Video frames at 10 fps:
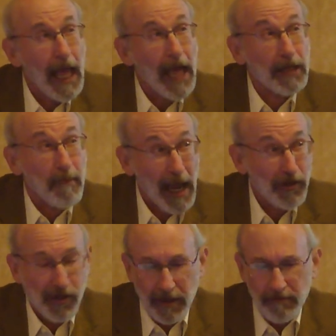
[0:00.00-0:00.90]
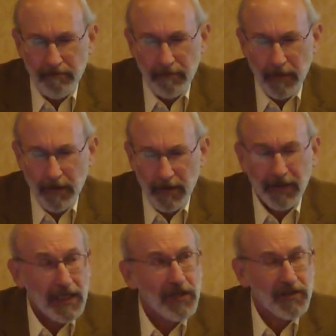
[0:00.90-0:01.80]
And imagine
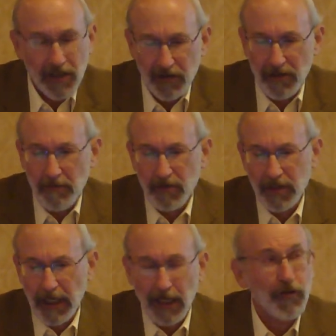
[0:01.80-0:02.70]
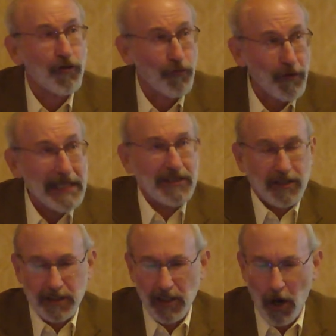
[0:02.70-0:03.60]
that these systems
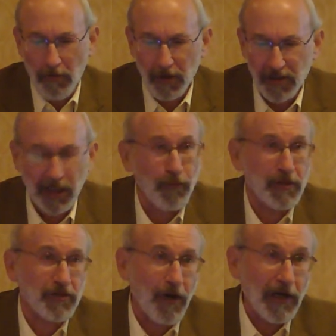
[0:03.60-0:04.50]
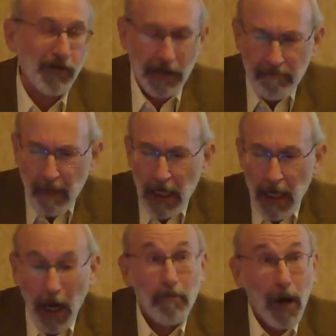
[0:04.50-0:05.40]
increase carbon sequestration
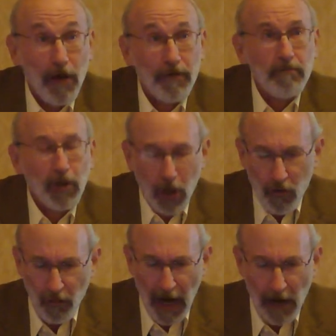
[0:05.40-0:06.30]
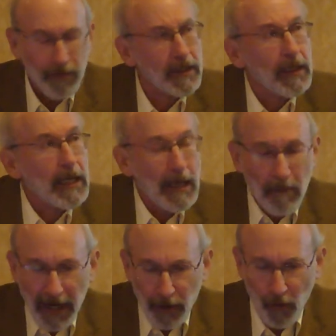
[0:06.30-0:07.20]
above and below ground
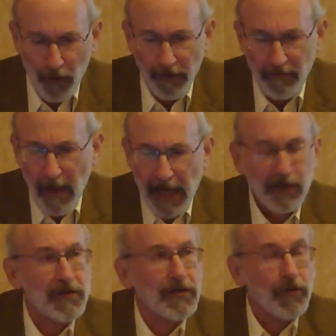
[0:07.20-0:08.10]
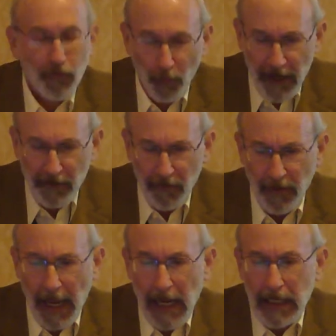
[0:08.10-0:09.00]
by an order of magnitude greater
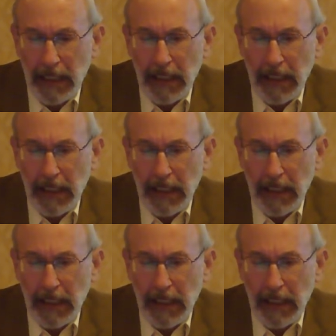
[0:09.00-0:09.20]
than